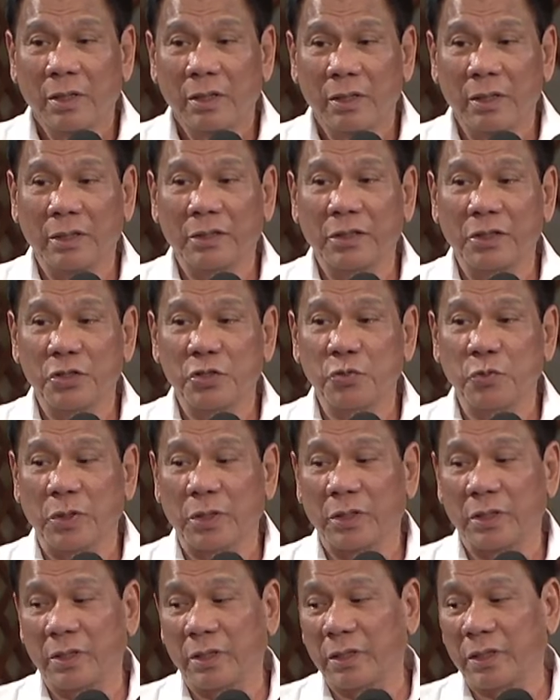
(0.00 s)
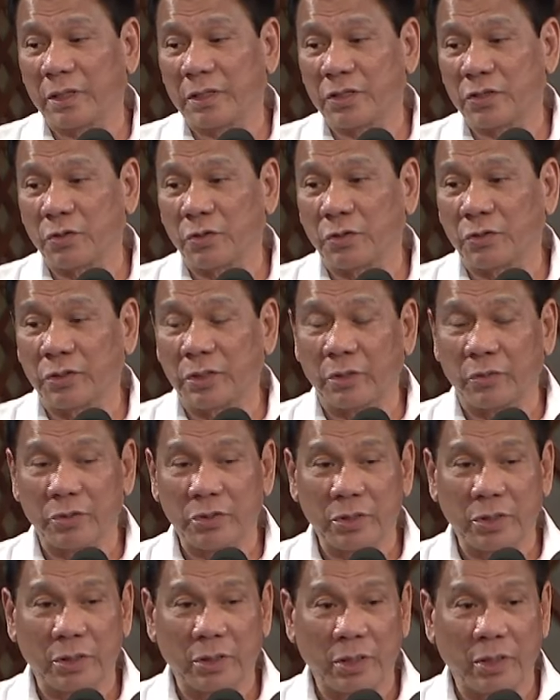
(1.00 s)
That is why the next order
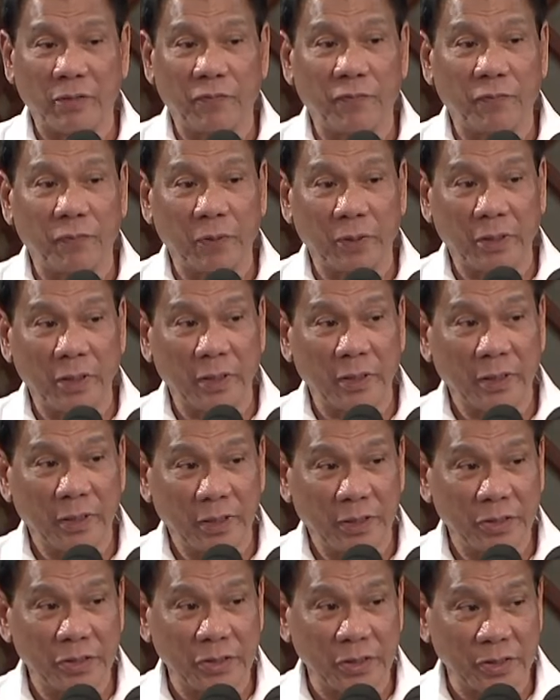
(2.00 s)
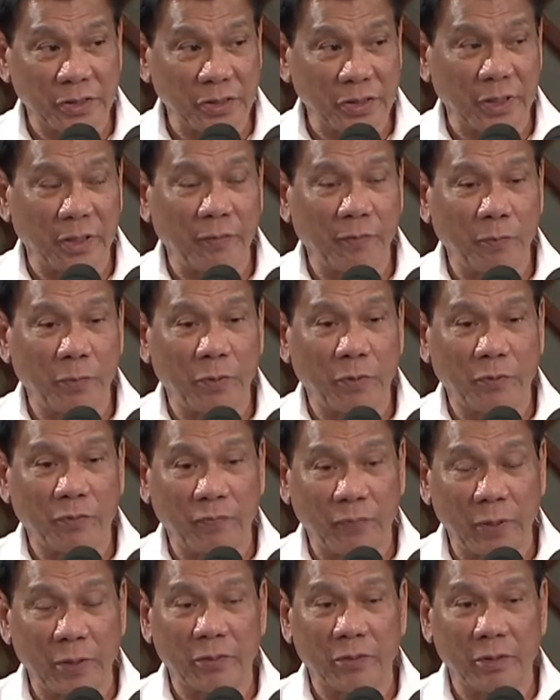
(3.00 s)
was that if there is a cell phone
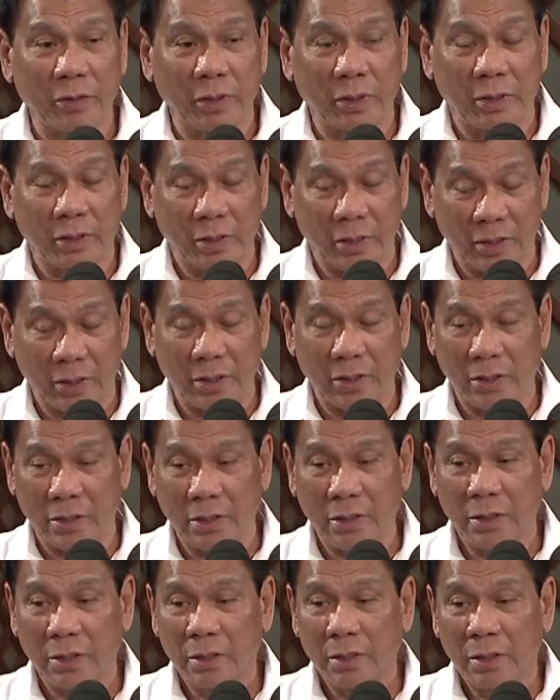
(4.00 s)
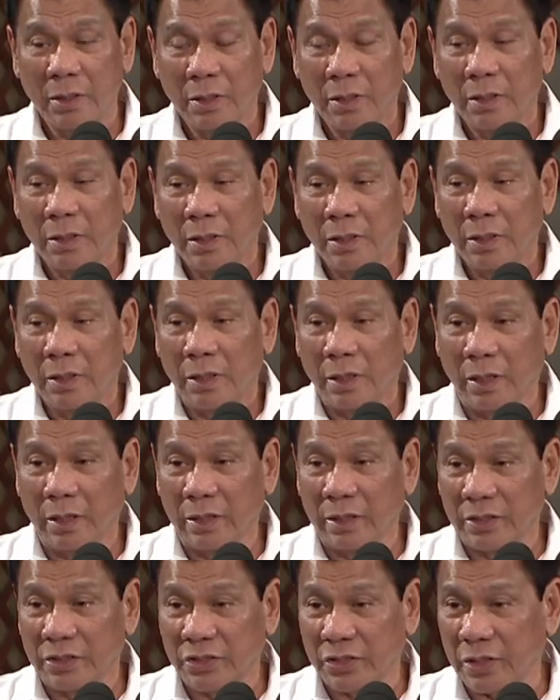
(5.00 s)
found in
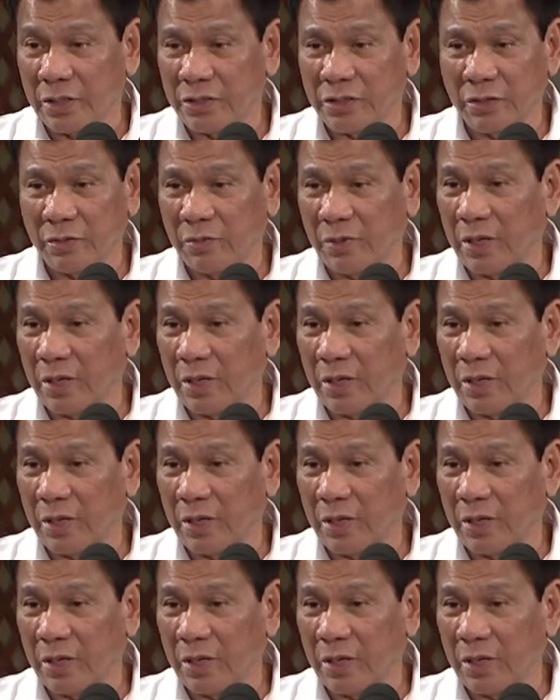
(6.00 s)
the cells of